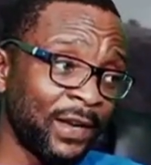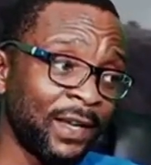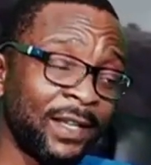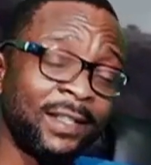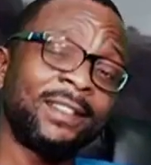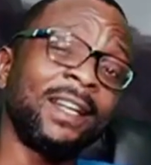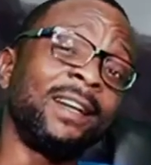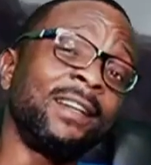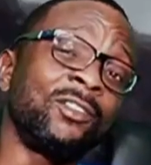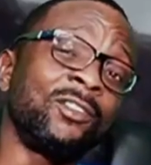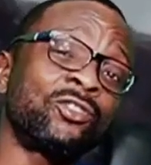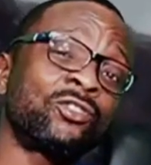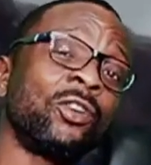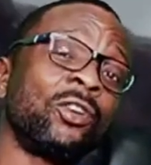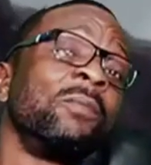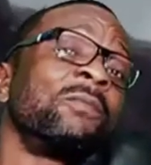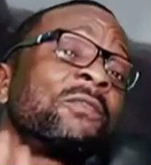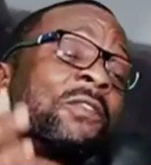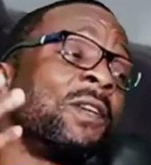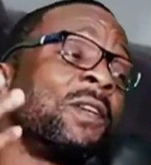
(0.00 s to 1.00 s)
there is
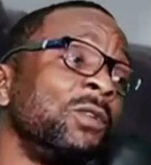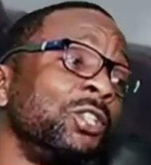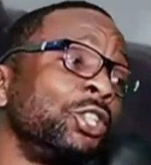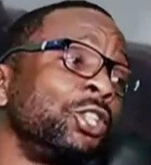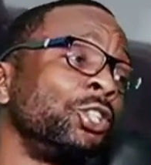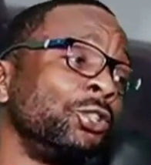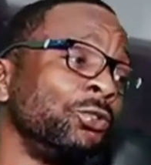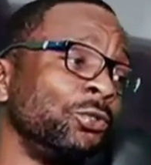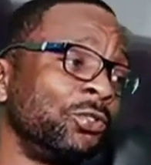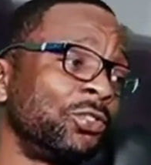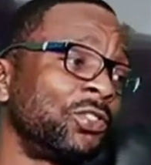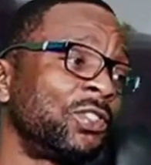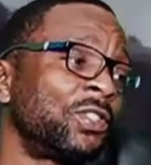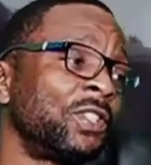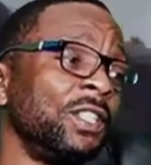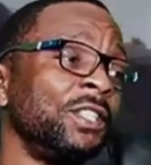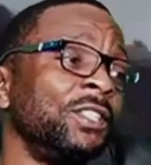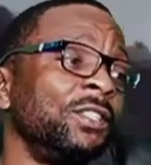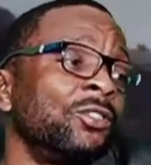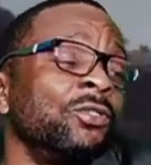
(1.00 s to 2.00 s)
something we should
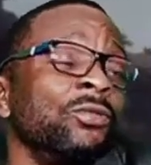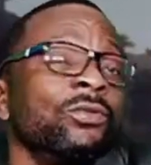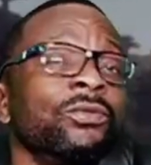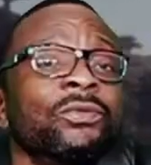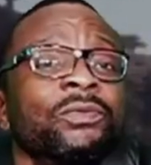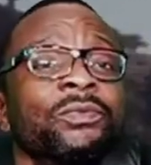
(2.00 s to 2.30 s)
see too.